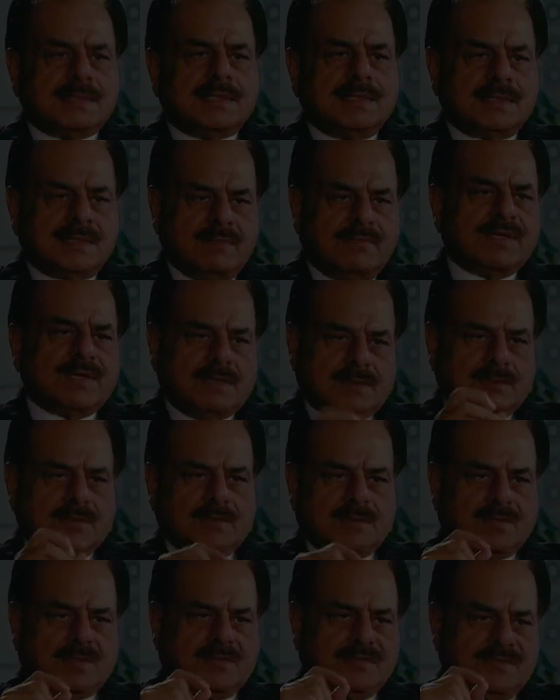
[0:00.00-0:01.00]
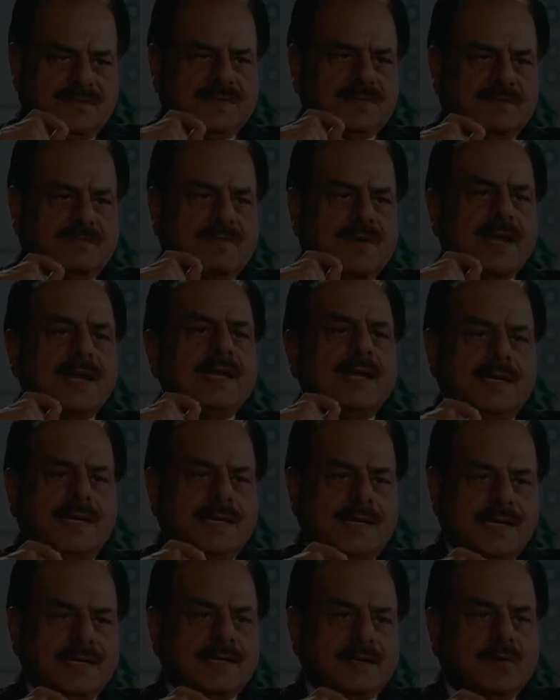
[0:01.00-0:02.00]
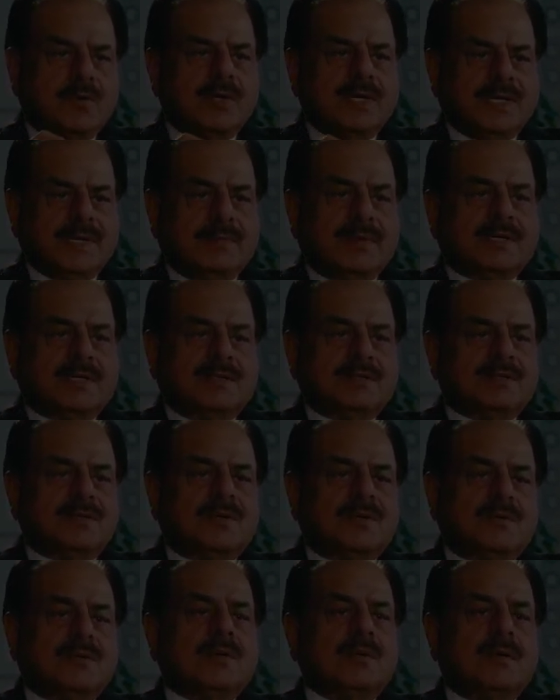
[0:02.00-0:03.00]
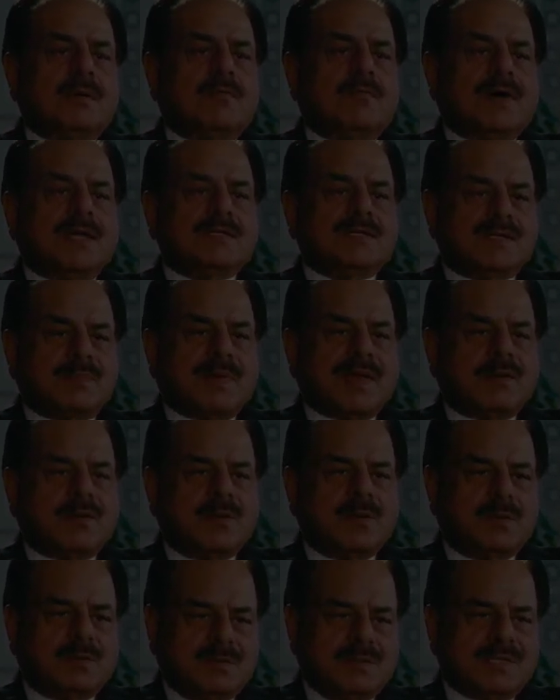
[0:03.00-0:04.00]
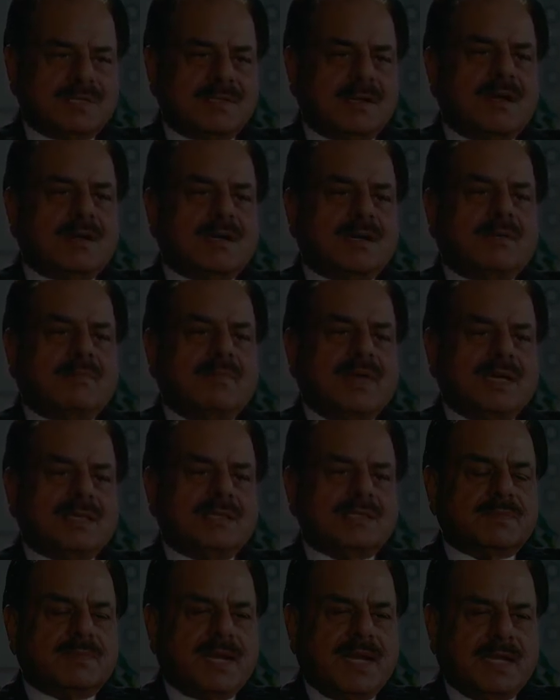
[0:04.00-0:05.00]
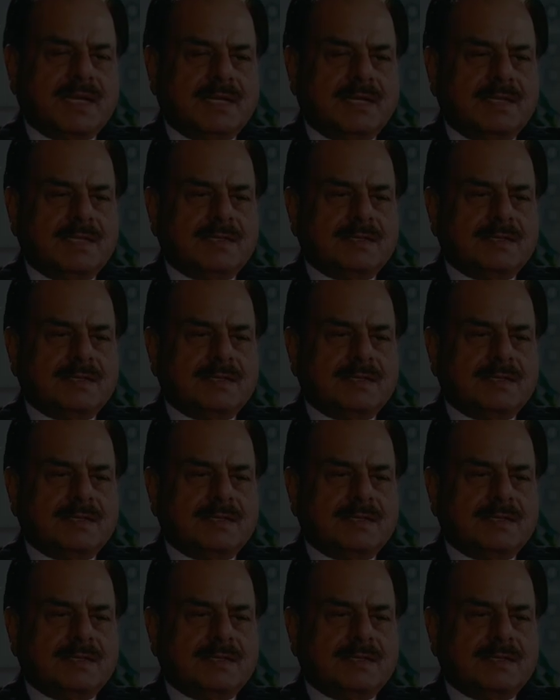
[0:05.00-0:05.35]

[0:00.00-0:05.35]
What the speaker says: just one sort of one indicator only. But one sparrow does not make the spring.